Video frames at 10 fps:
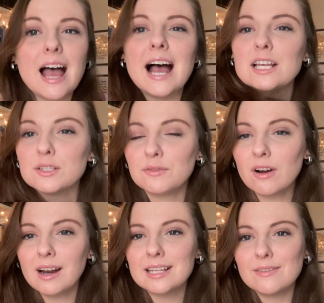As
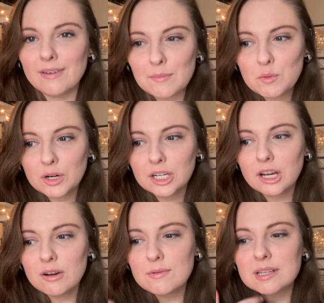far as February
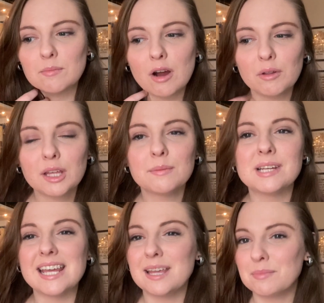goes, I'm not really
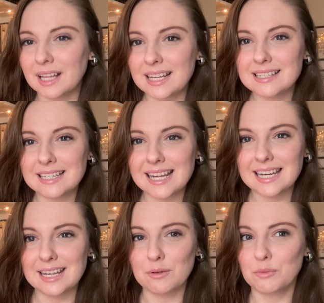taking place in
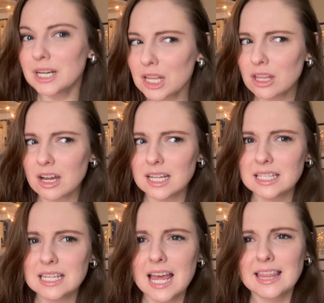any
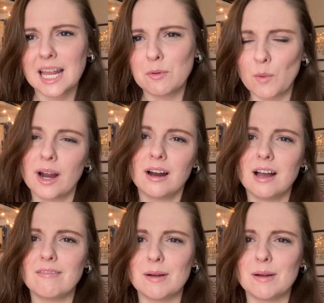readathons that I'm aware of.